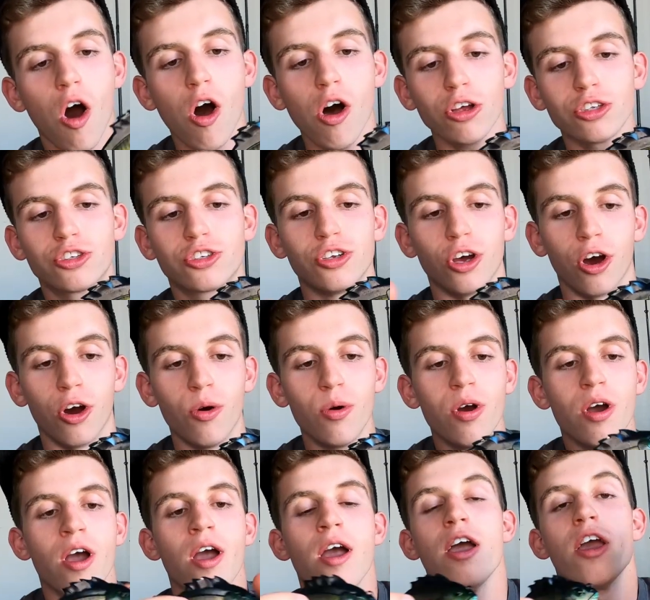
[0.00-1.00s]

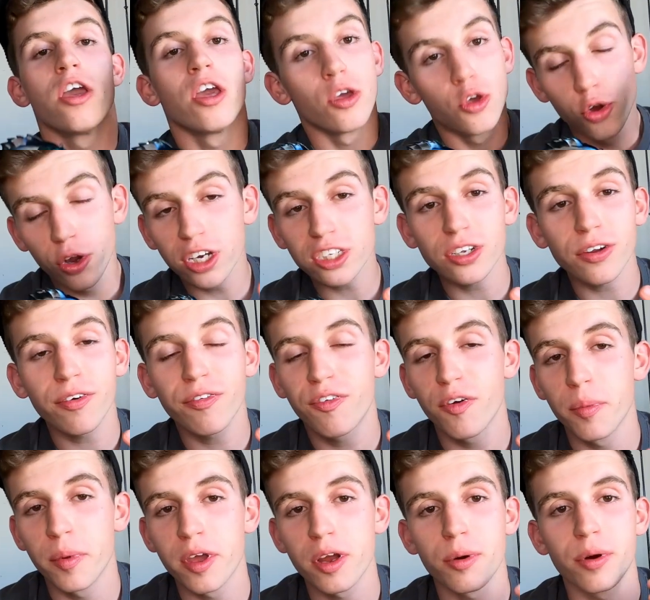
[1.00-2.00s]
Also, you guys are
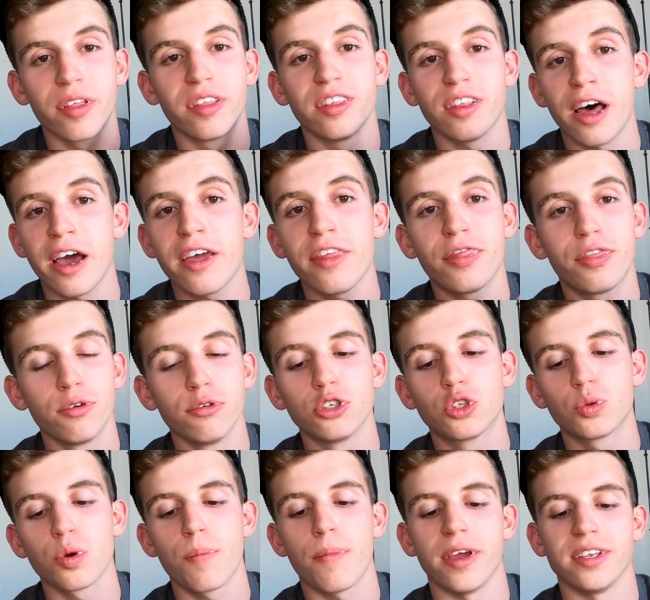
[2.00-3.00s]
familiar with line
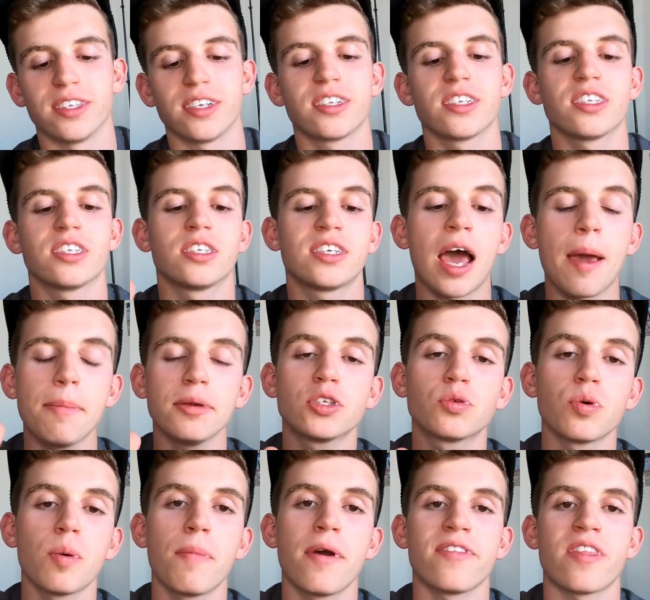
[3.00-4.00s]
through swim baits. This is a type
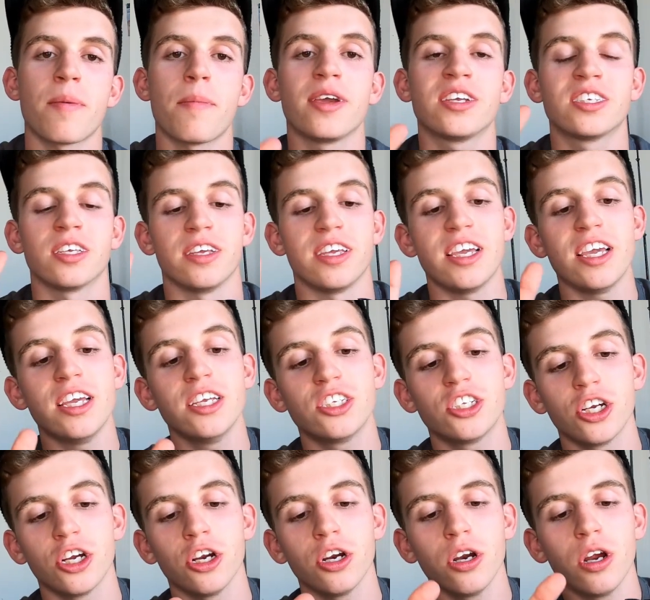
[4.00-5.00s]
of swim bait that makes it
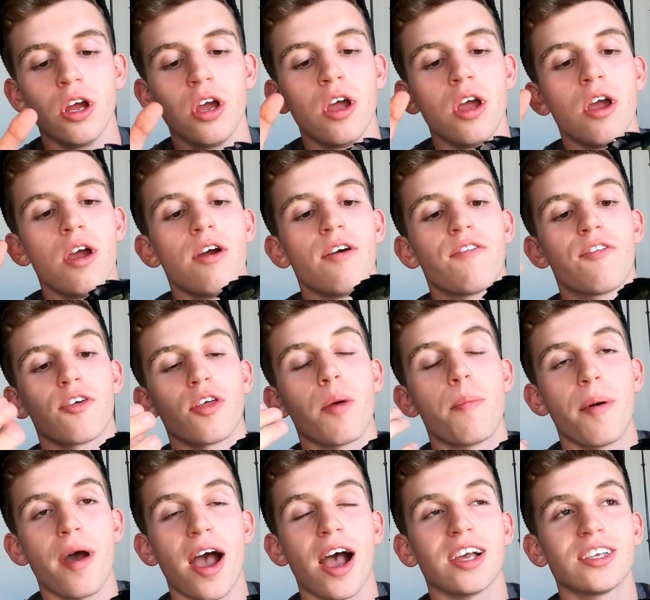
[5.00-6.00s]
easier for
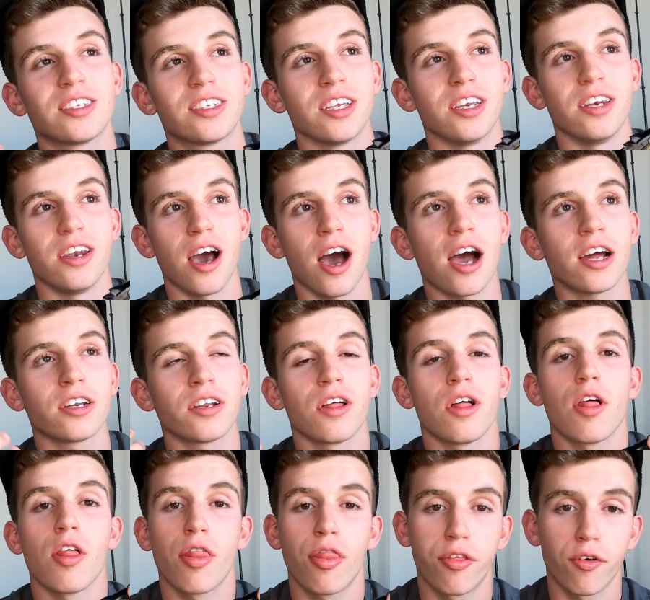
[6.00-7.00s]
the bass to
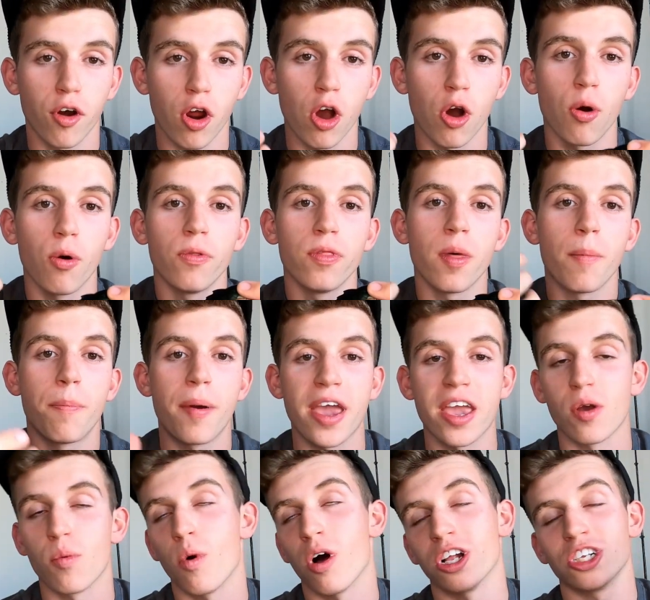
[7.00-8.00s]
not throw the
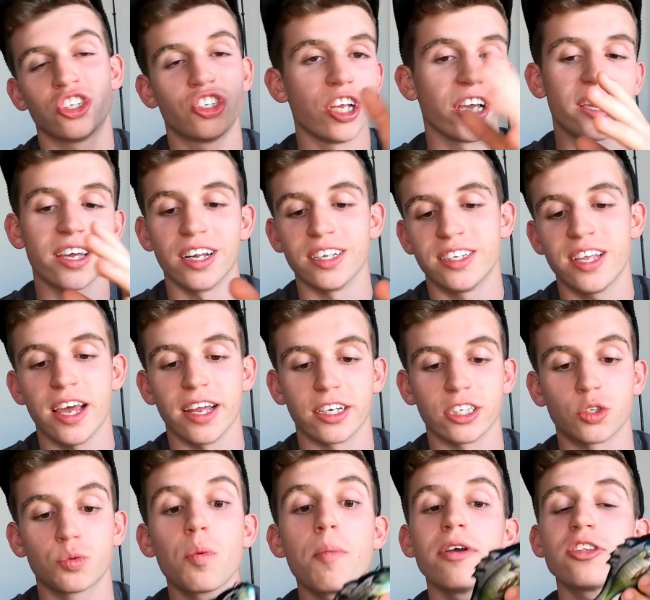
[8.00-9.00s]
bait while it's shaking its
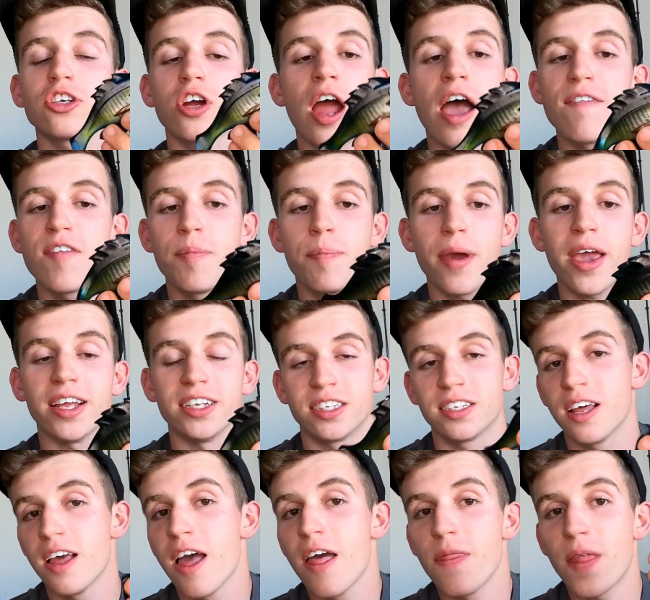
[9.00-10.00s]
head, because swim baits are heavy
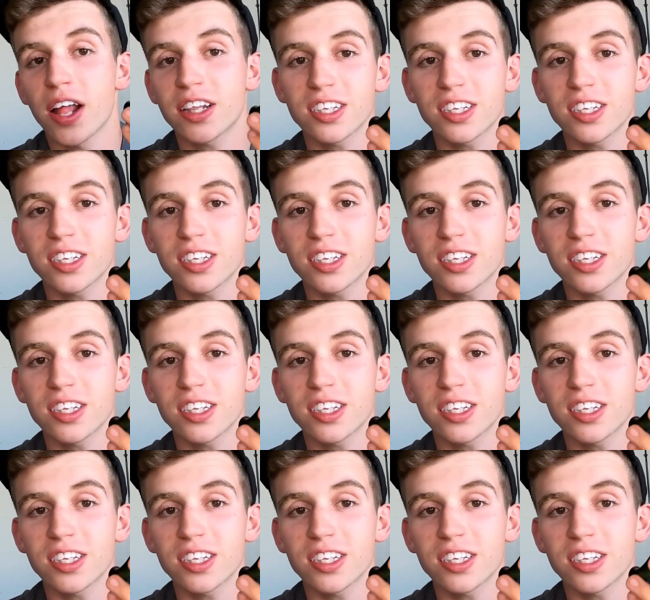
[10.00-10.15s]
baits.